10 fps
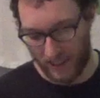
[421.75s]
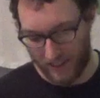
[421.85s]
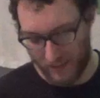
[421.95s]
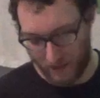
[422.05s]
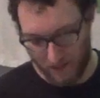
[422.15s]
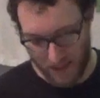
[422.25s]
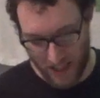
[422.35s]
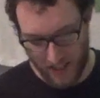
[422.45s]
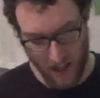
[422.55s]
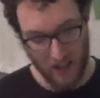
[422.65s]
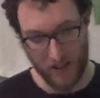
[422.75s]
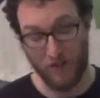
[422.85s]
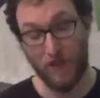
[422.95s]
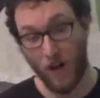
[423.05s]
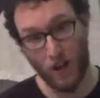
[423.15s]
nineteen fifty-nine, the
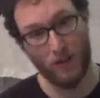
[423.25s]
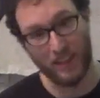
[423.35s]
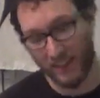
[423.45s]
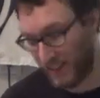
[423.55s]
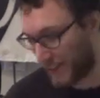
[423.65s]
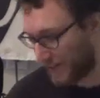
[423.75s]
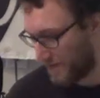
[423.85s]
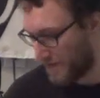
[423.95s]
following year.